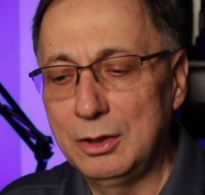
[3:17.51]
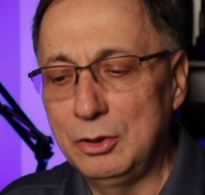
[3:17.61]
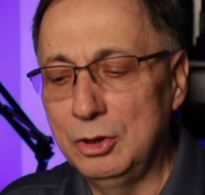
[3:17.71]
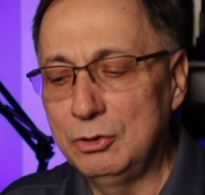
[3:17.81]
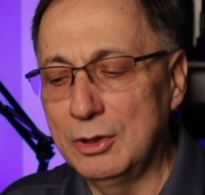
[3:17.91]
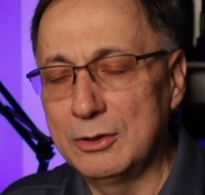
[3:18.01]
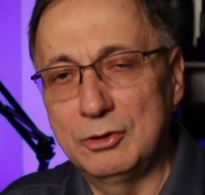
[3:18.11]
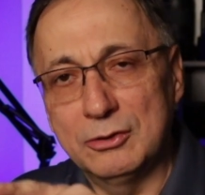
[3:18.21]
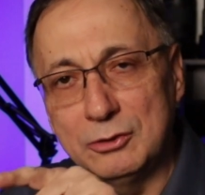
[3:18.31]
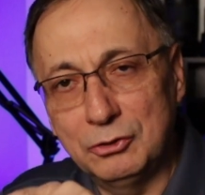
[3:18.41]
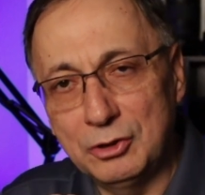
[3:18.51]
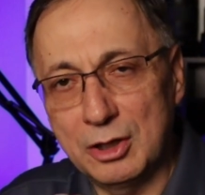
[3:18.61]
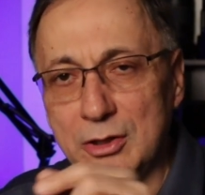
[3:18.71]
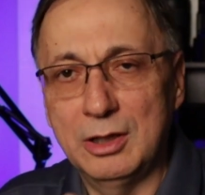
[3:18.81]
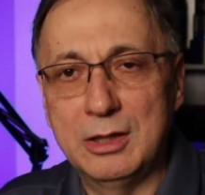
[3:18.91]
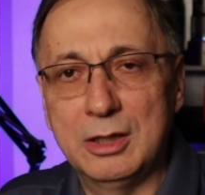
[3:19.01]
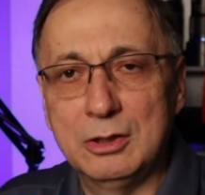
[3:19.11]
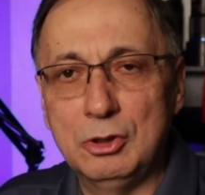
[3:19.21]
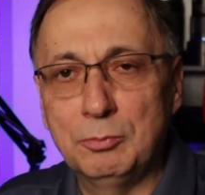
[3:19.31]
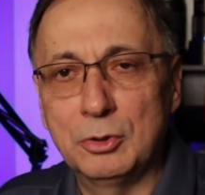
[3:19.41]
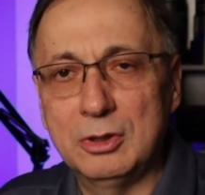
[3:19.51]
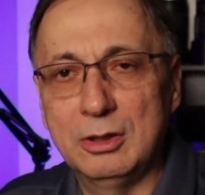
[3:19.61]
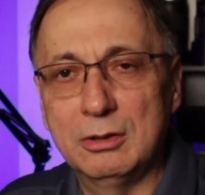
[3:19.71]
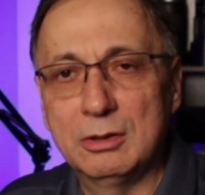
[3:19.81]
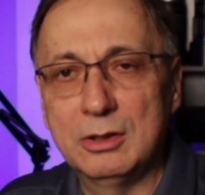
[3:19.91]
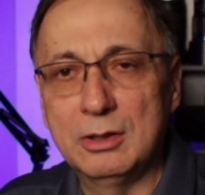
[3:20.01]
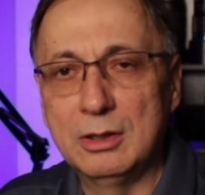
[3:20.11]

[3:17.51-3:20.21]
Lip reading: You need to adjust the shutter and then you put the